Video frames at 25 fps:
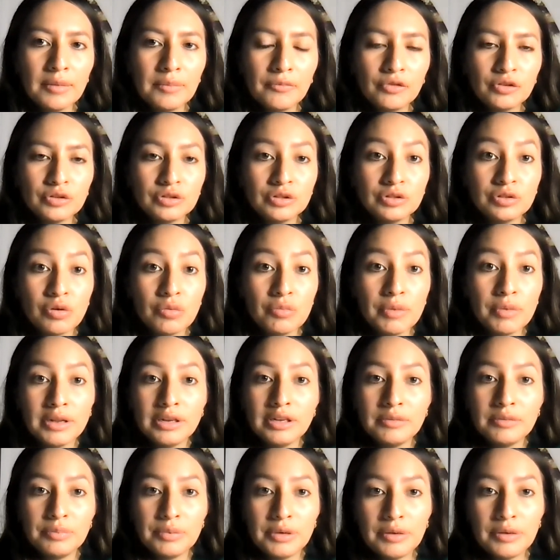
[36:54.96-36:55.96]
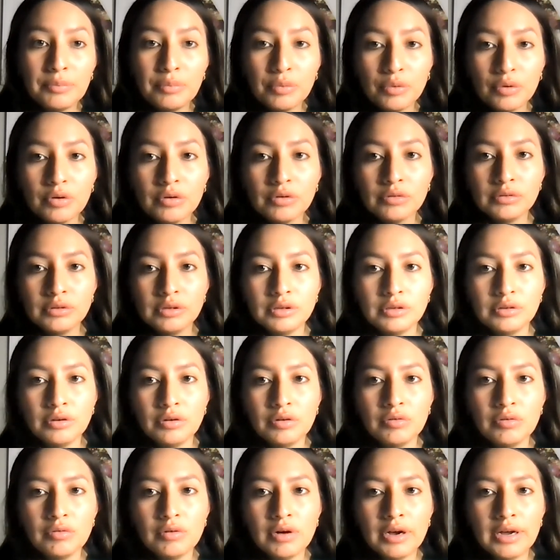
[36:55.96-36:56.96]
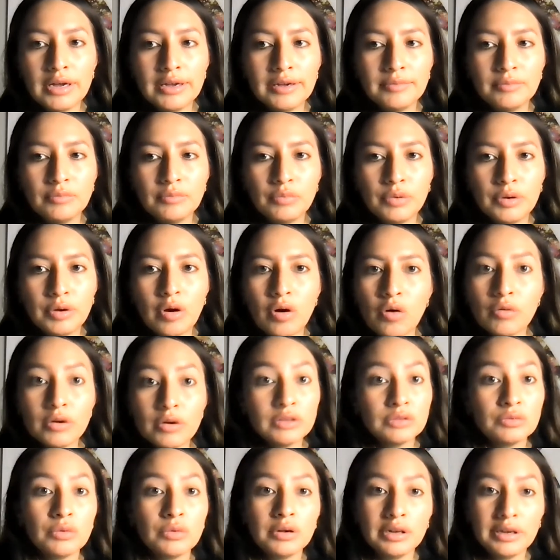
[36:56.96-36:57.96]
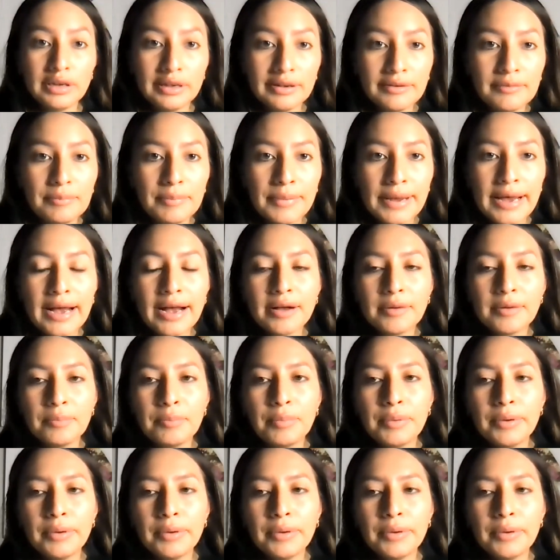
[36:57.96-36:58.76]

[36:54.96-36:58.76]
for so many people, you know, we always want to give back.